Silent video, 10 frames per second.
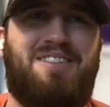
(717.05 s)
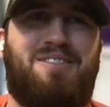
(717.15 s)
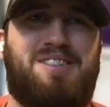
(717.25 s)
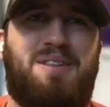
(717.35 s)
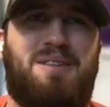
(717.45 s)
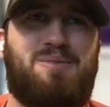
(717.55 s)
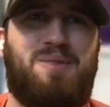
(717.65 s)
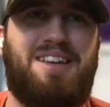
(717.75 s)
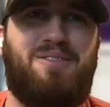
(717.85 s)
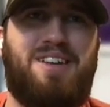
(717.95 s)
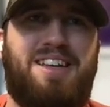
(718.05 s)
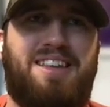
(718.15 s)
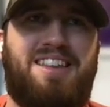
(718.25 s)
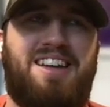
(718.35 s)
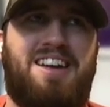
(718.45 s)
Sometimes we
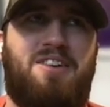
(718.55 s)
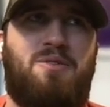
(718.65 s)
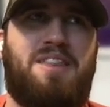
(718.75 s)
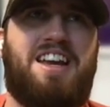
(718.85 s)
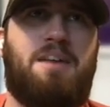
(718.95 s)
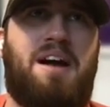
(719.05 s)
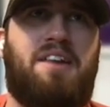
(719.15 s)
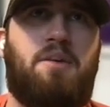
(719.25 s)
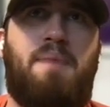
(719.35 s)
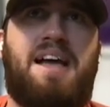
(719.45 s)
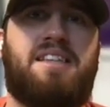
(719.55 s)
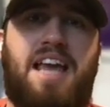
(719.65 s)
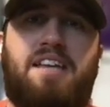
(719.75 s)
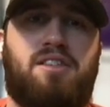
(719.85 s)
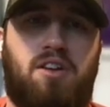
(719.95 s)
think about the best
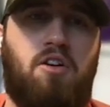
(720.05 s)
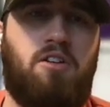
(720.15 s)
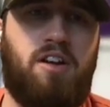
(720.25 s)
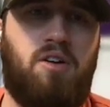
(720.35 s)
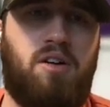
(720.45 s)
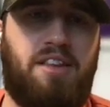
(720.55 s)
case scenario, and